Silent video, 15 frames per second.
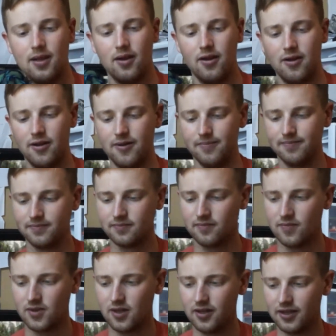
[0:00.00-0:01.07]

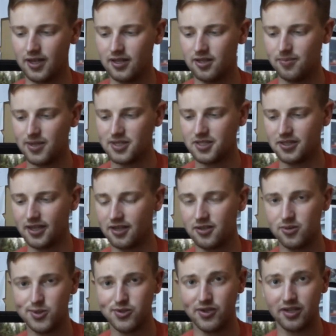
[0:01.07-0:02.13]
Again, the best thing I can
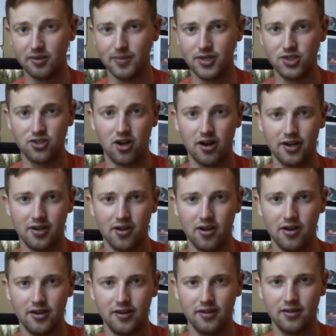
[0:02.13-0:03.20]
do is recommend trying
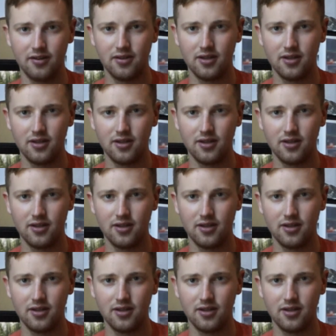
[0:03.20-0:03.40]
on